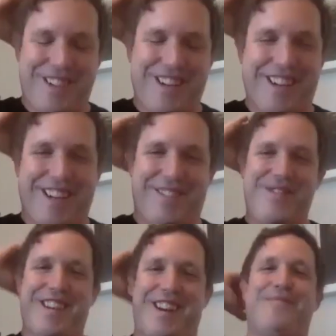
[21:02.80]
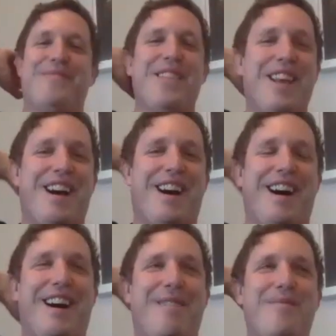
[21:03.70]
there you go
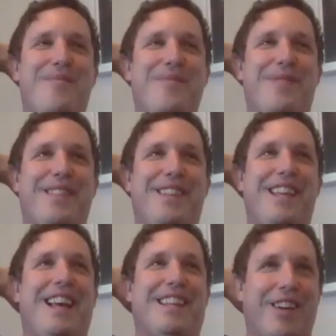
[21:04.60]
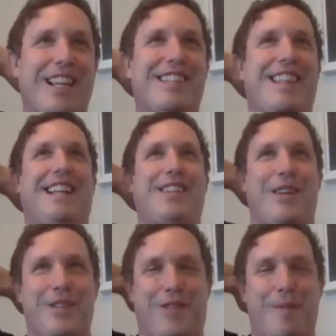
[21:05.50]
yeah um, yeah so i guess that's how
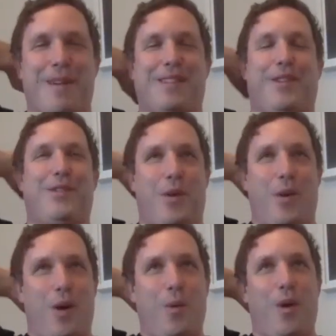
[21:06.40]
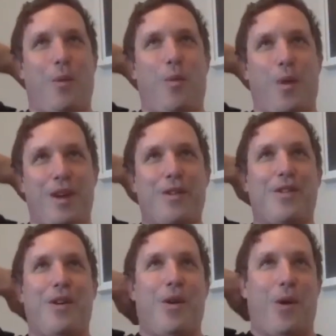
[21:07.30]
i define myself so a, a
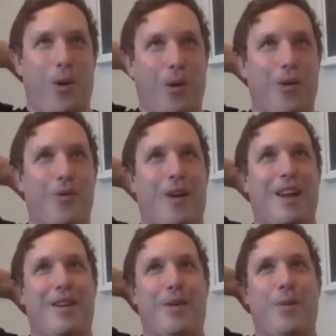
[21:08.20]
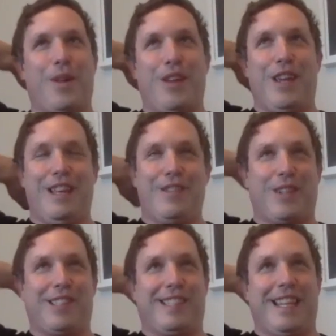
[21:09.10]
weird horror writer with
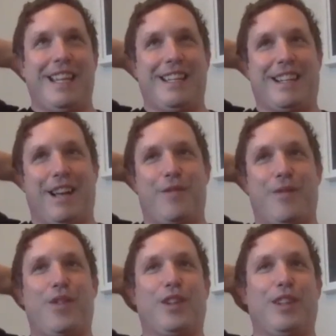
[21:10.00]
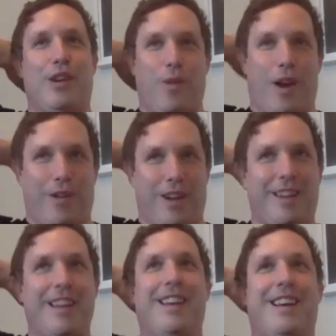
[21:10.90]
interests in kind of the literary.
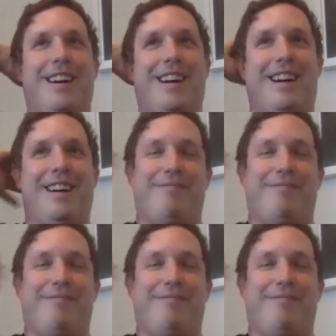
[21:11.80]
No, oh, uh,